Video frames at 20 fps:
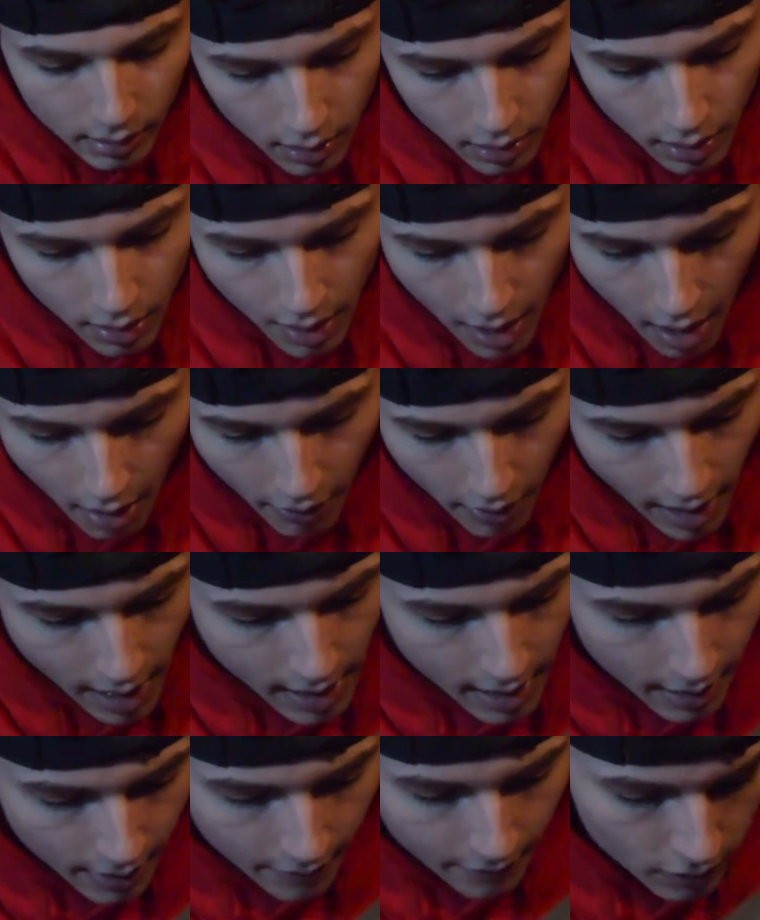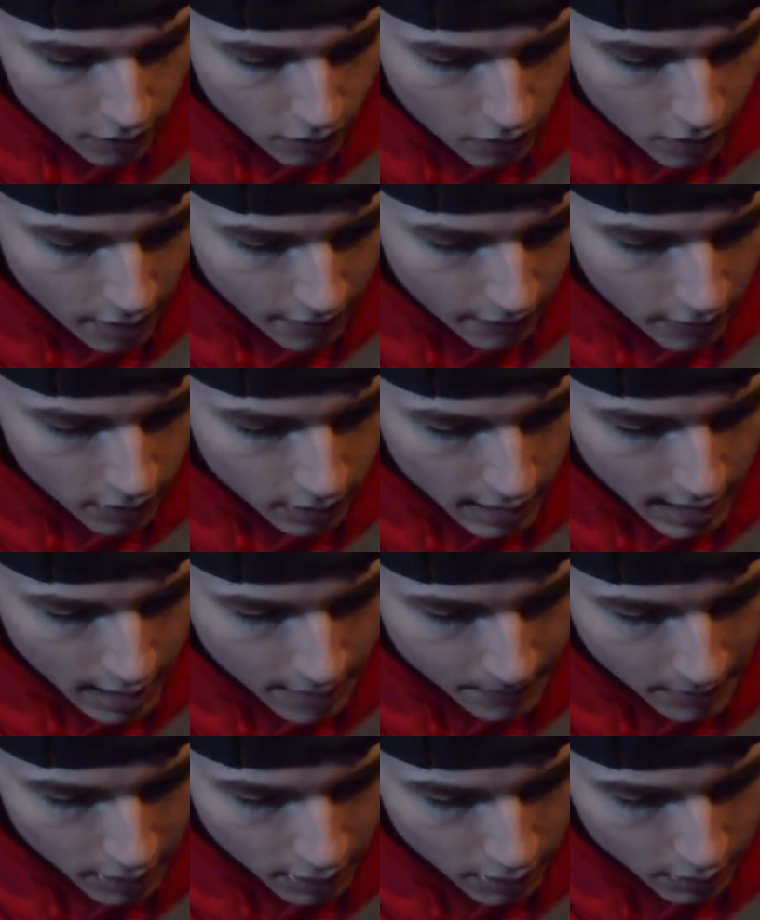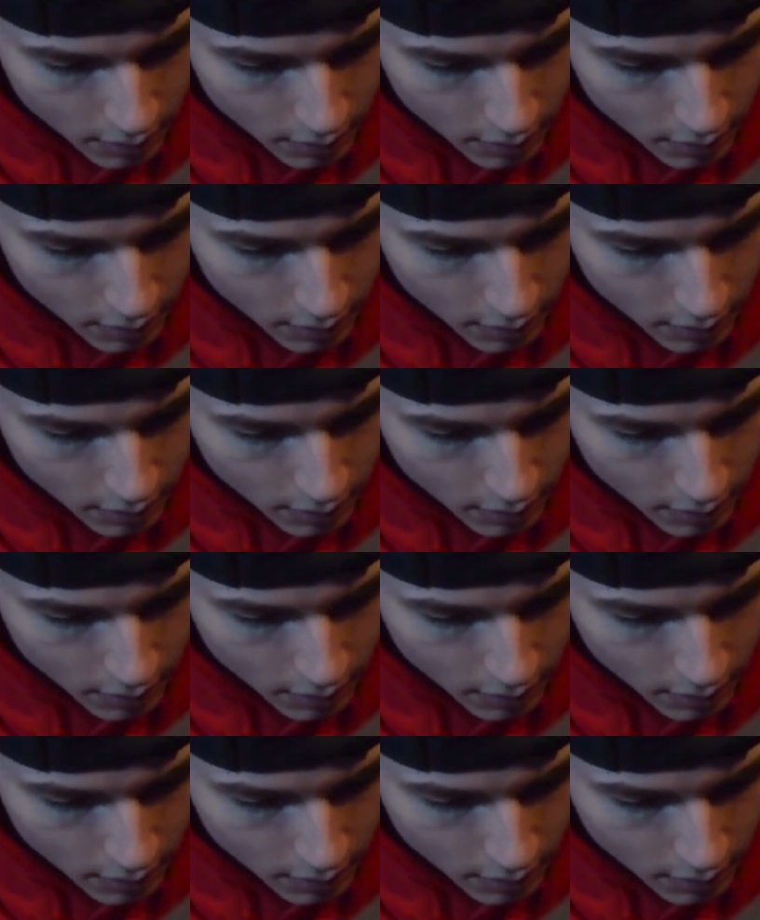not right. Whoever allowed me to do